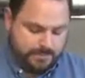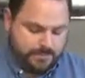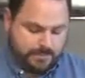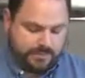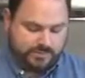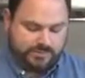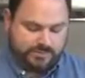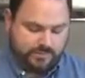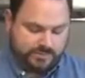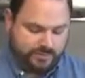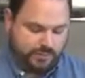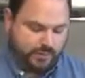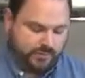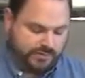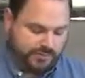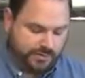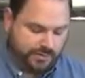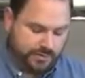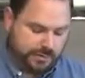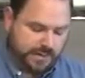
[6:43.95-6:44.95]
This is the
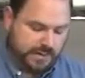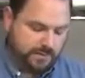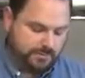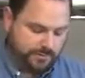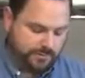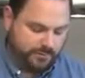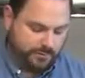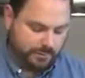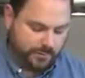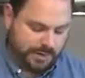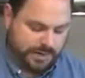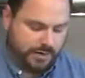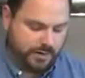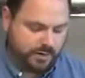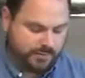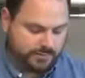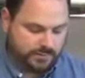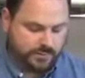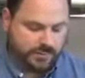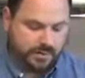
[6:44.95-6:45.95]
first thing we eat before we get
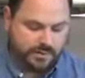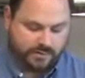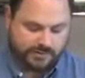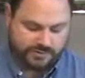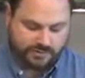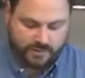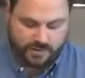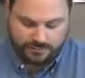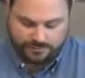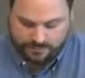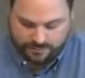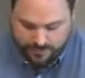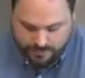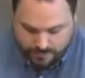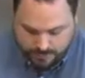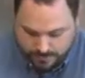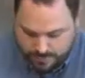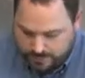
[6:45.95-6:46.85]
on to the other stuff.